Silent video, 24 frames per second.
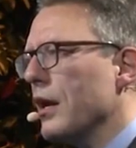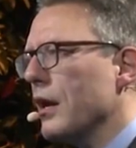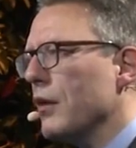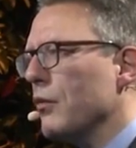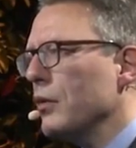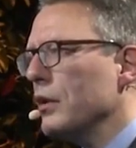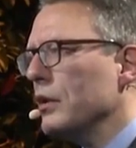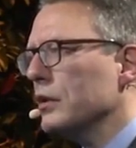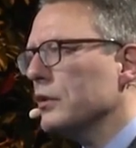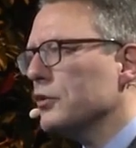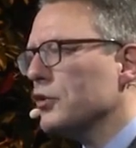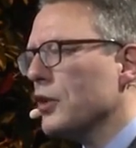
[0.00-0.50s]

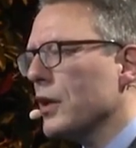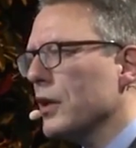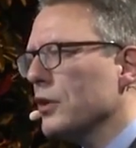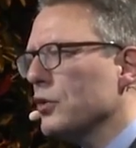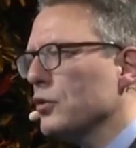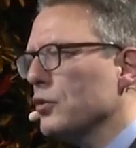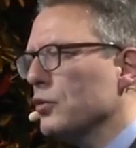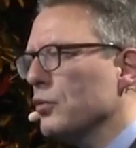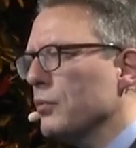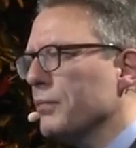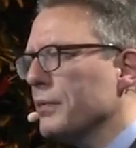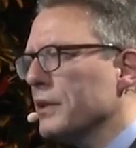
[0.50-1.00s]
will try
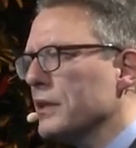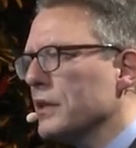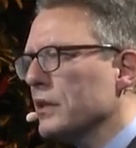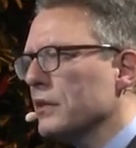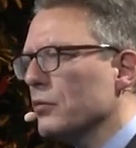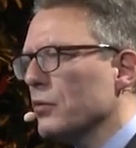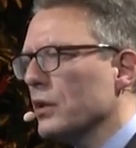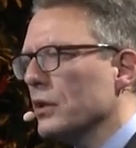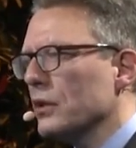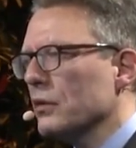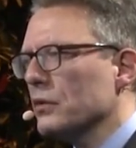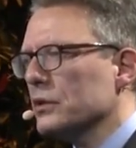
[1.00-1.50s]
to
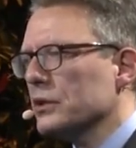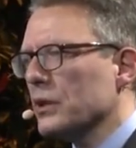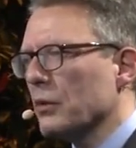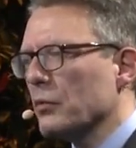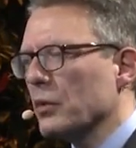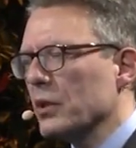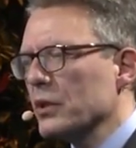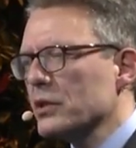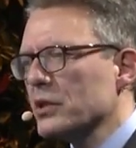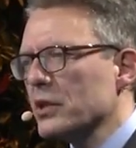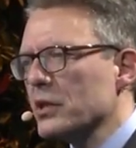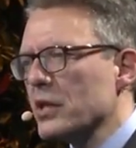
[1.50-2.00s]
predict whether
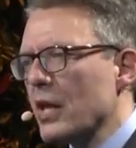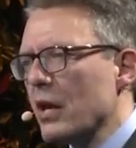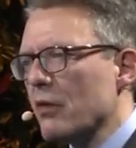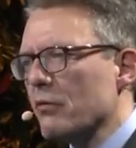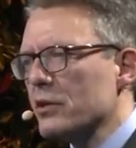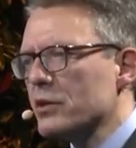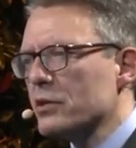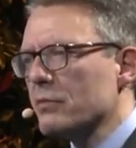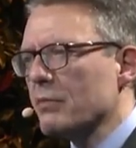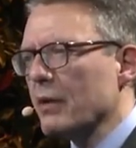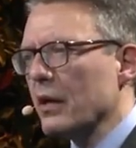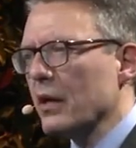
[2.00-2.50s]
someone is a
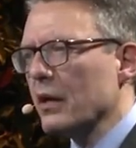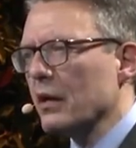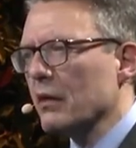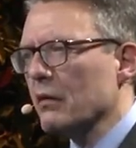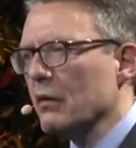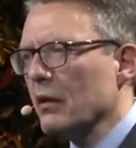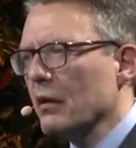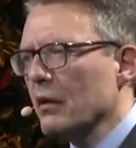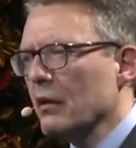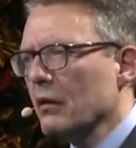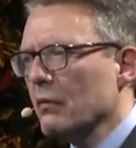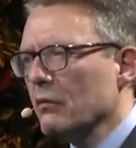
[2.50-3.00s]
terrorist by,
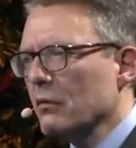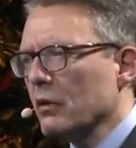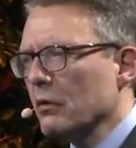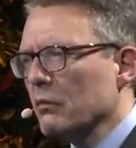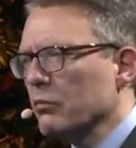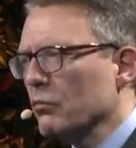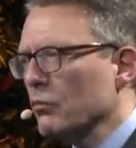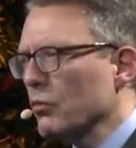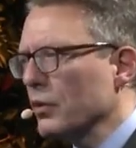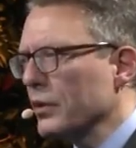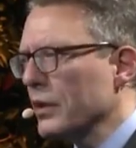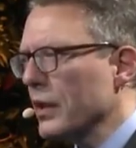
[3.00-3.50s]
well,
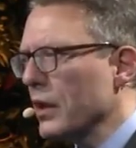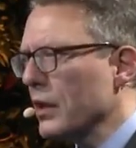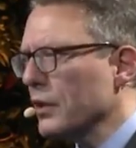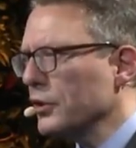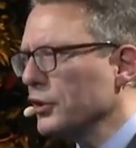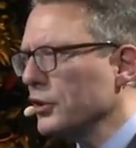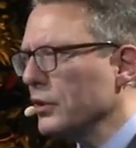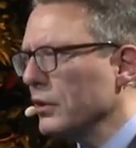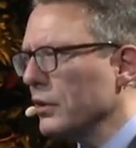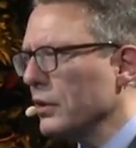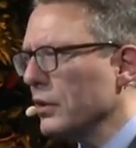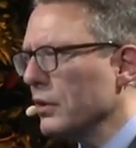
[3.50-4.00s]
what they're
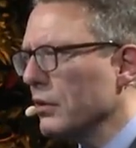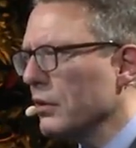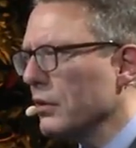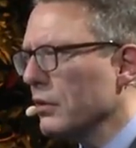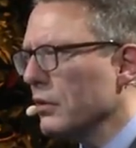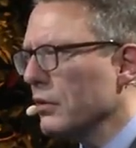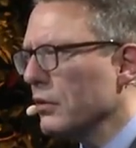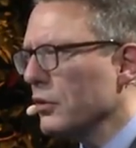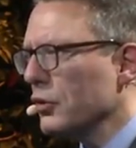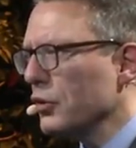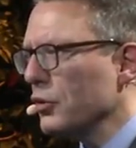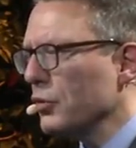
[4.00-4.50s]
actually
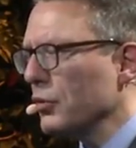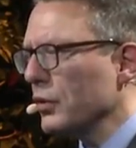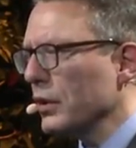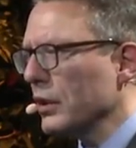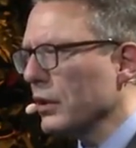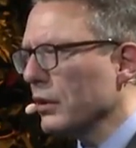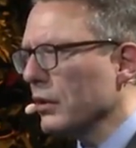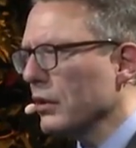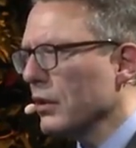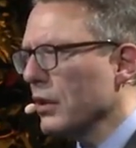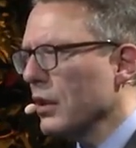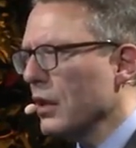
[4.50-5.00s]

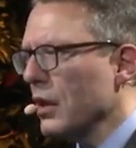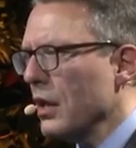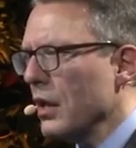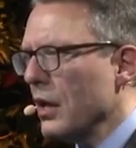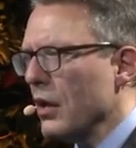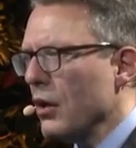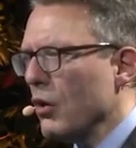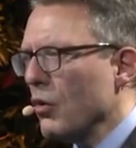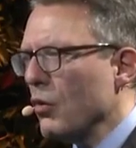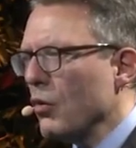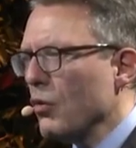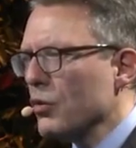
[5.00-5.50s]
doing,
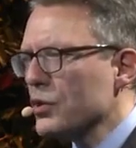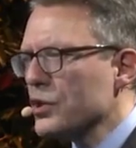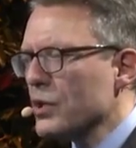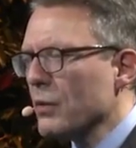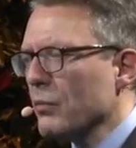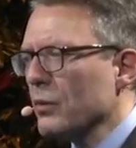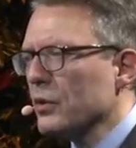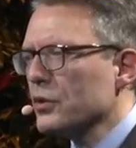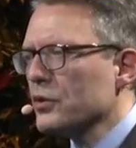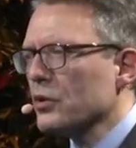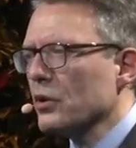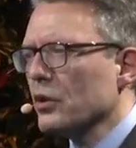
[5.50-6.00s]
or
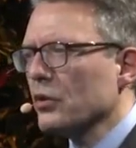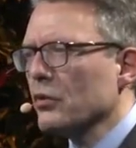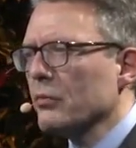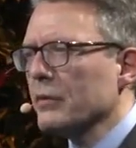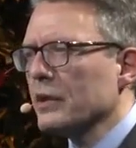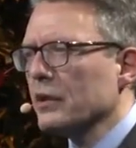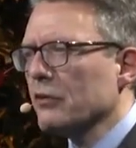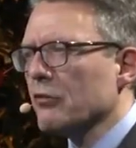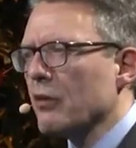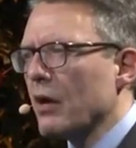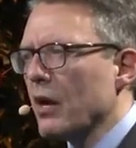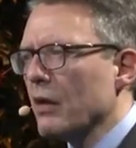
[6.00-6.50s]
someone is going to
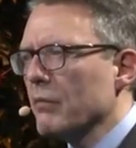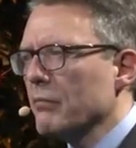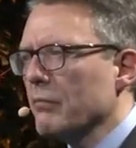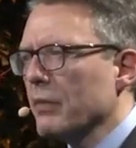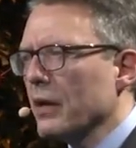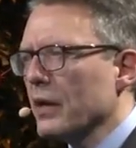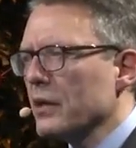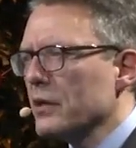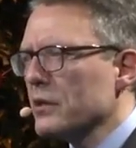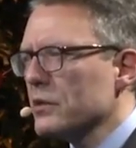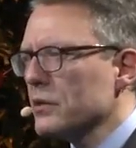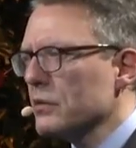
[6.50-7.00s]
commit a crime
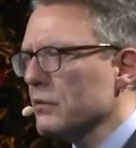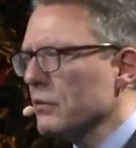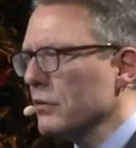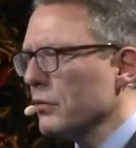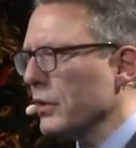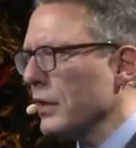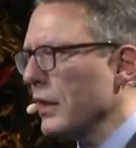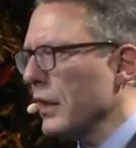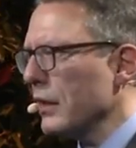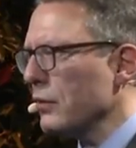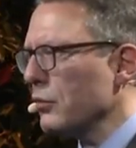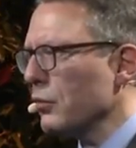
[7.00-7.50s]
by
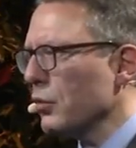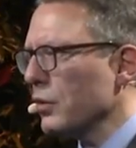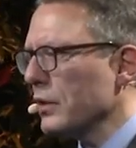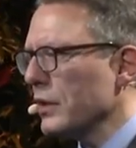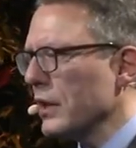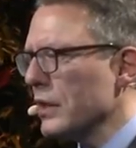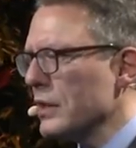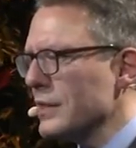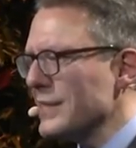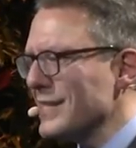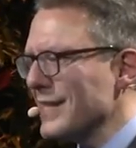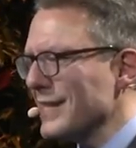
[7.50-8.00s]
looking at what
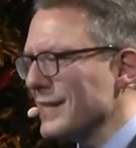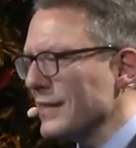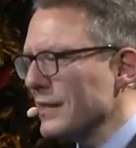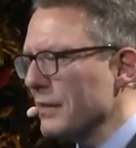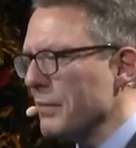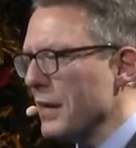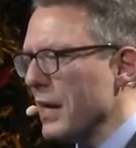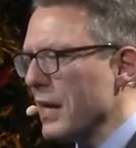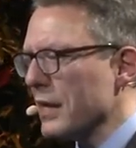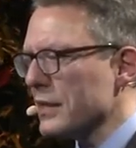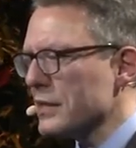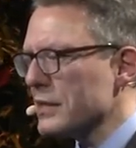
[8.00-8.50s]
they did in the
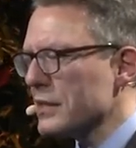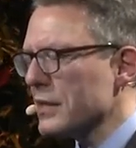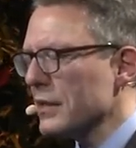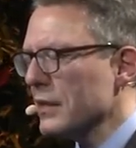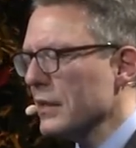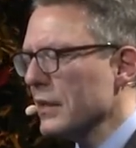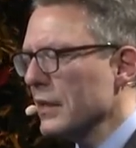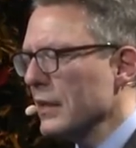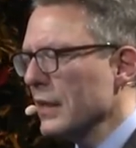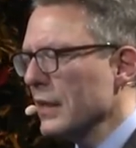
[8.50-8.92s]
past.